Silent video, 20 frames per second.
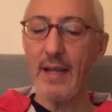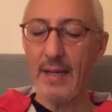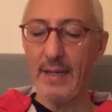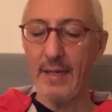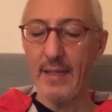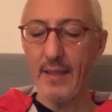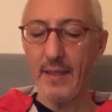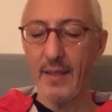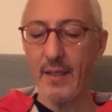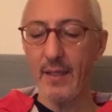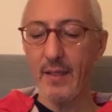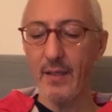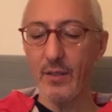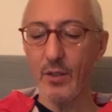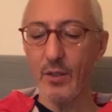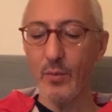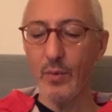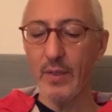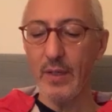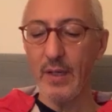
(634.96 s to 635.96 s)
anything
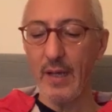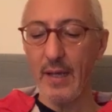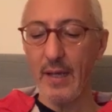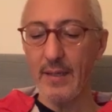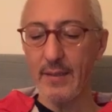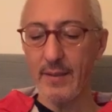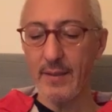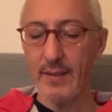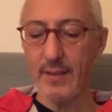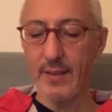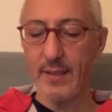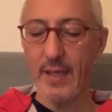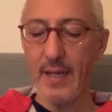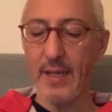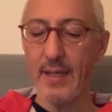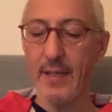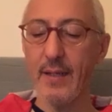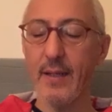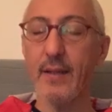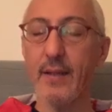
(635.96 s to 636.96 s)
you would like to
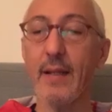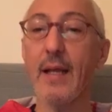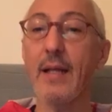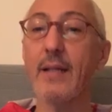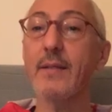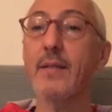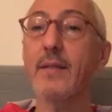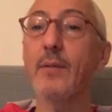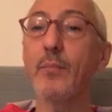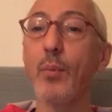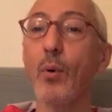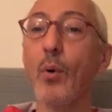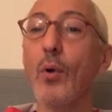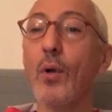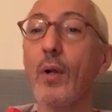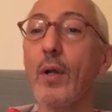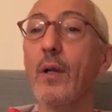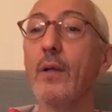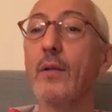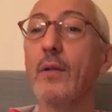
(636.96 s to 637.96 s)
say that's
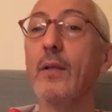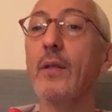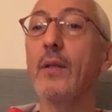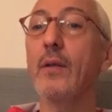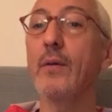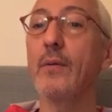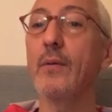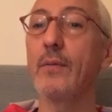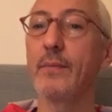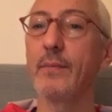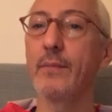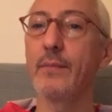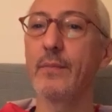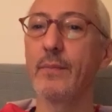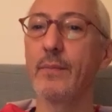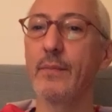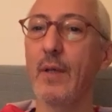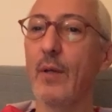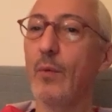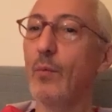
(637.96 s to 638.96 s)
important to you?
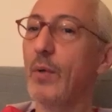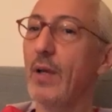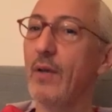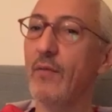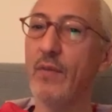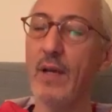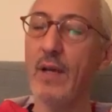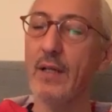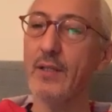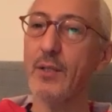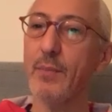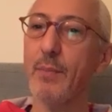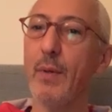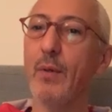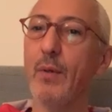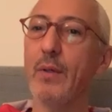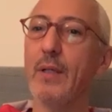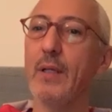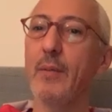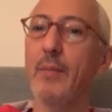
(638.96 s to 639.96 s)
that we have not
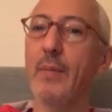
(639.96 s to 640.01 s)
spoken